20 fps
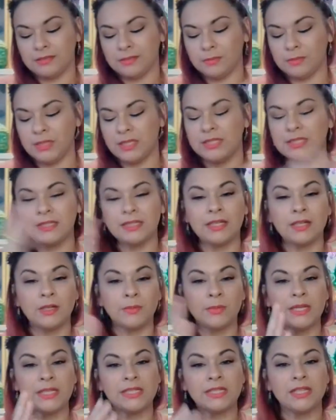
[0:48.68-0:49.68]
I'm going to center
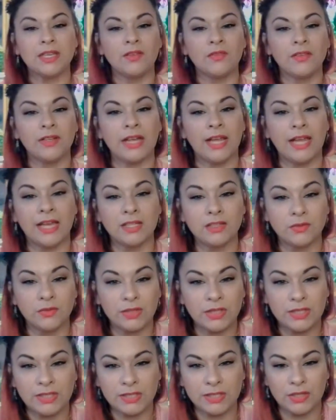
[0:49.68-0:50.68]
myself, and I ask for
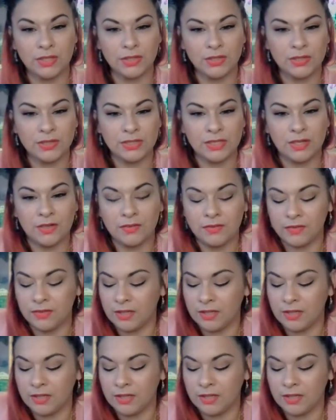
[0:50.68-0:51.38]
you to center yourself.